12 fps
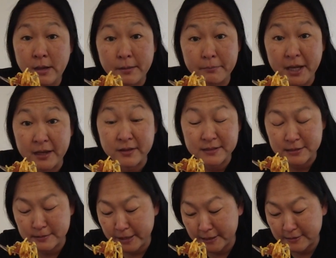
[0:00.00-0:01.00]
Man, this
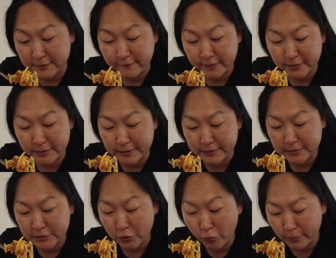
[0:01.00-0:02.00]
is massive. There is
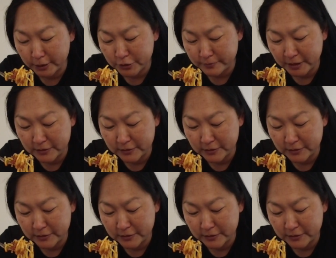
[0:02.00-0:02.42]
so much meat